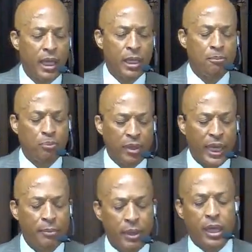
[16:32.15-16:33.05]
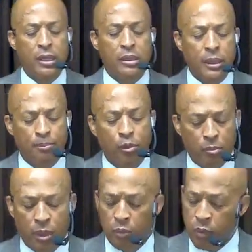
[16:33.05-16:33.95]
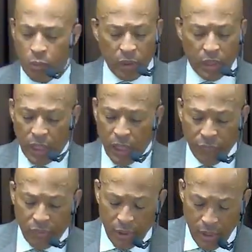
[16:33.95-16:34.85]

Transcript: Make it plain, make it simple. But when we leave